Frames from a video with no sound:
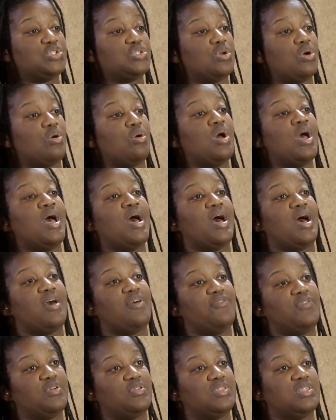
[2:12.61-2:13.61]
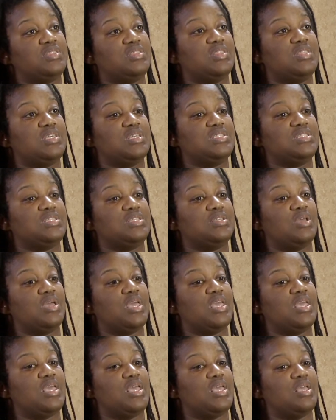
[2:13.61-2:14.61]
So I feel that this,
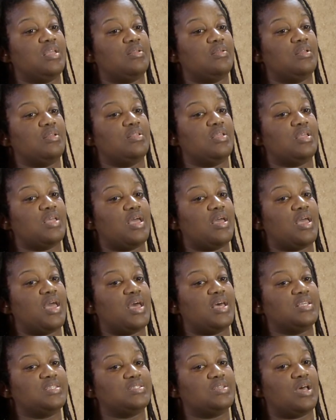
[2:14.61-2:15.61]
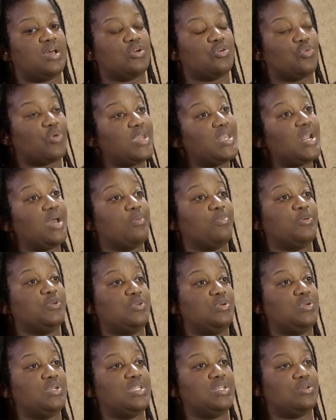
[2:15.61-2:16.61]
it, has a great
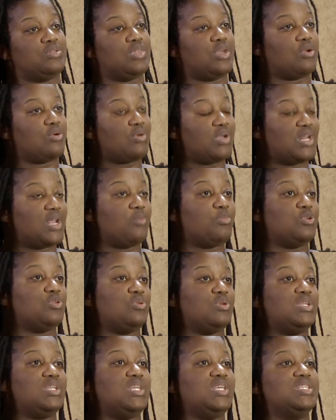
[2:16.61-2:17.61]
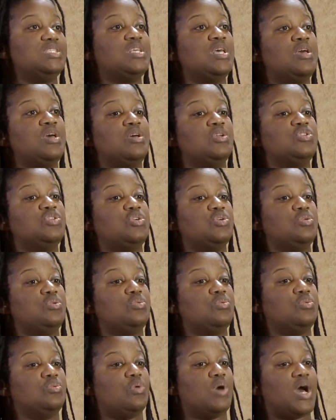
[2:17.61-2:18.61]
opportunity, or there are great opportunities
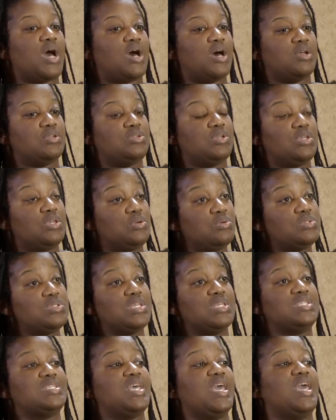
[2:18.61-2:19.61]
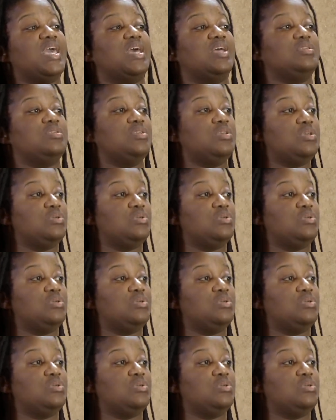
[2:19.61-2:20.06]
to, uh, to use this and to